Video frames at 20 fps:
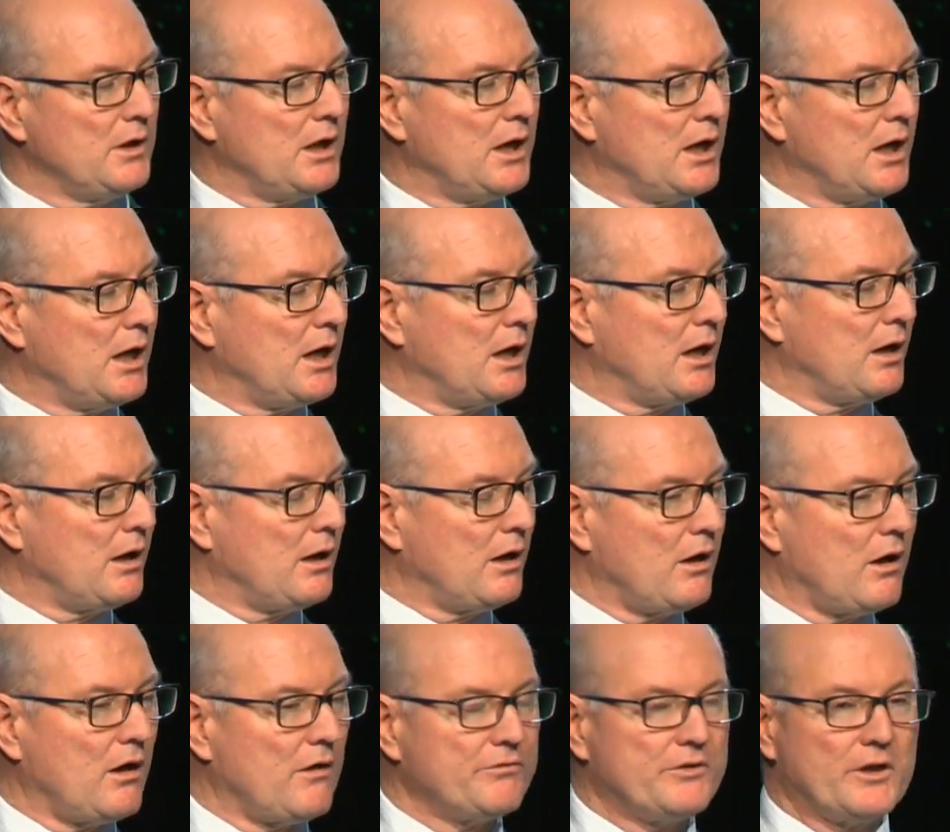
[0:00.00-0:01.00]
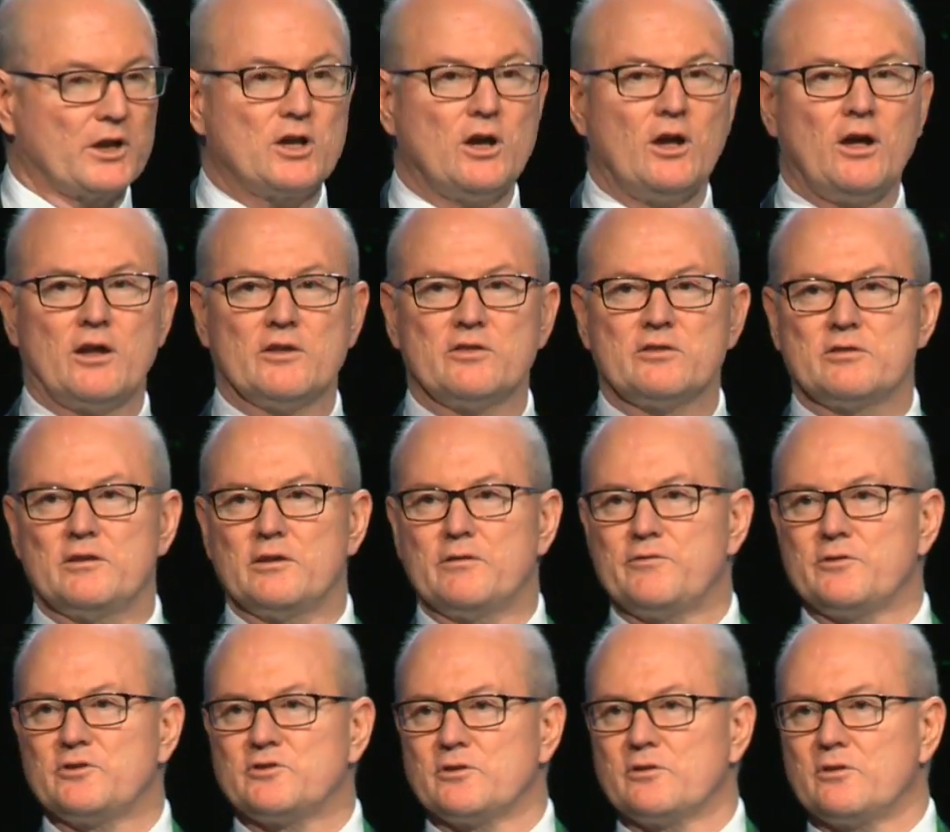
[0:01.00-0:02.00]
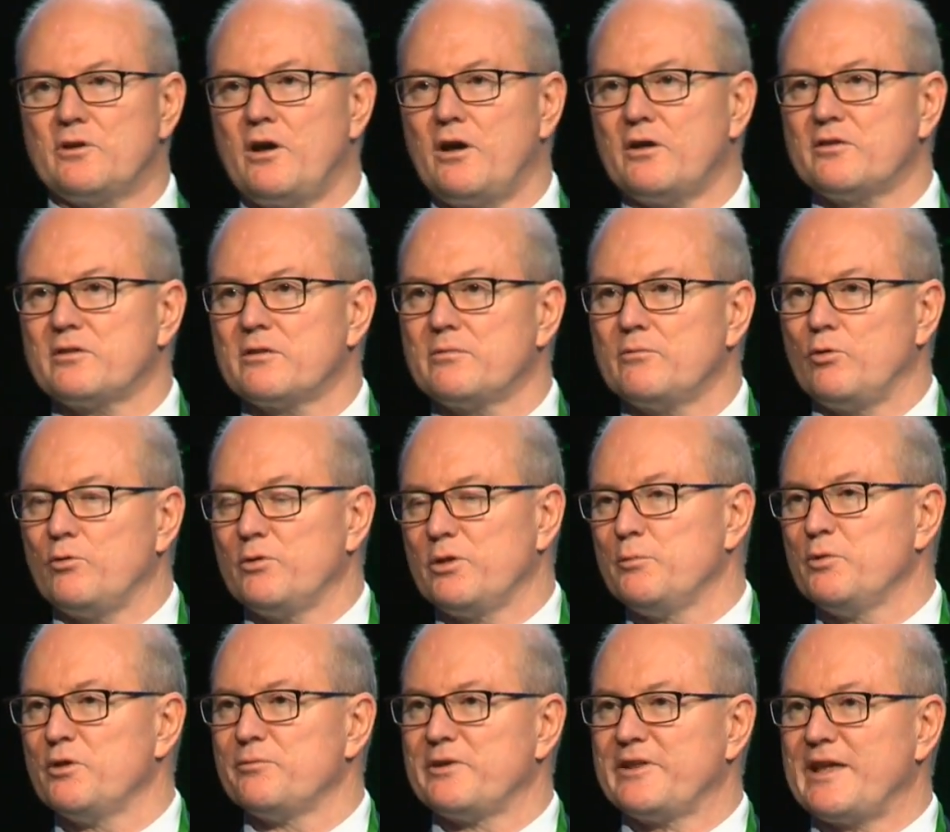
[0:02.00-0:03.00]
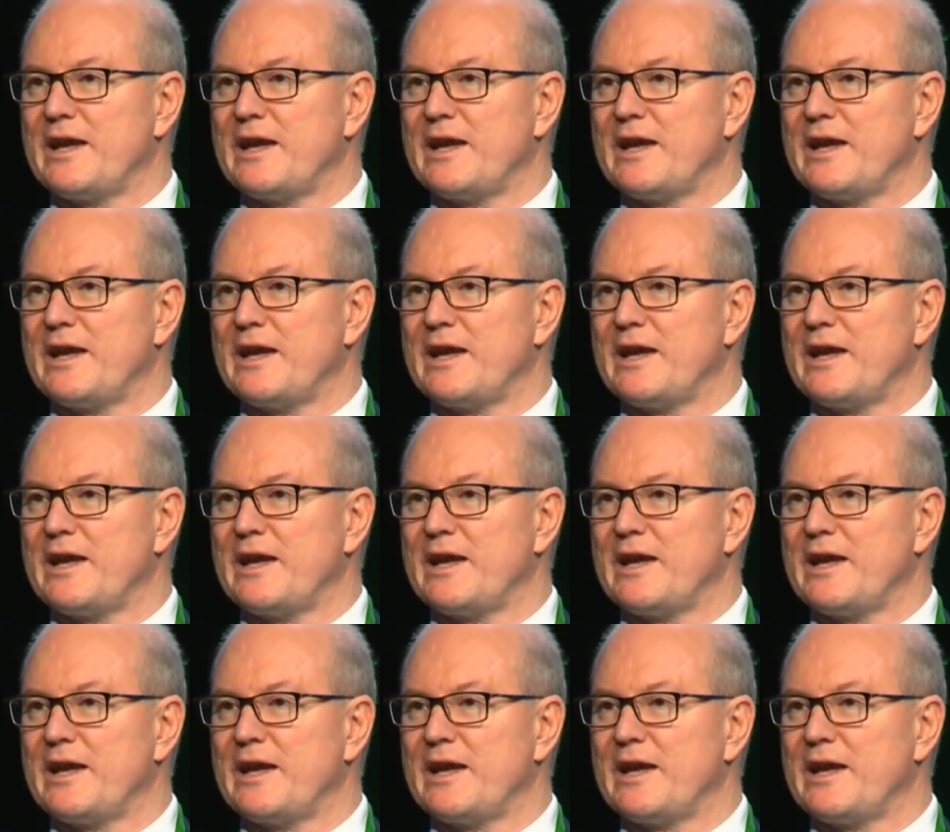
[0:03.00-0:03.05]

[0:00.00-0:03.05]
of the cost, the efficient cost, or the moving,